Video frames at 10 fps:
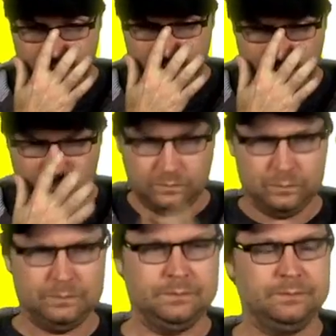
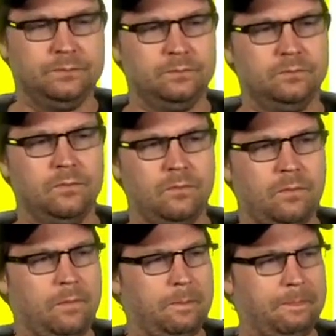
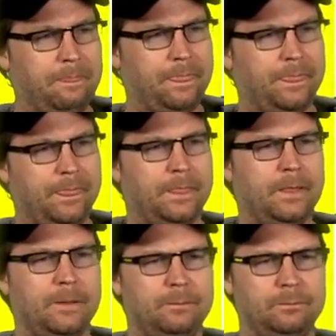
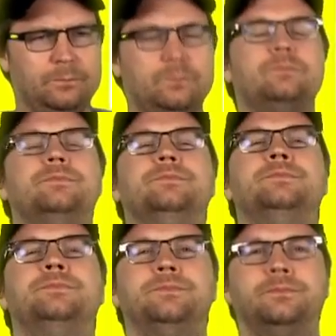
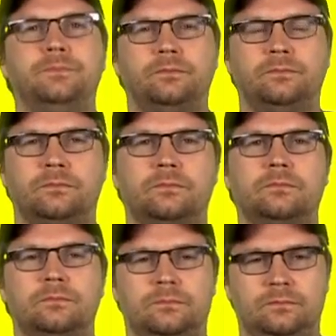
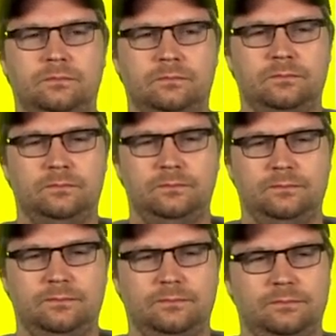No words are spoken by the person on screen.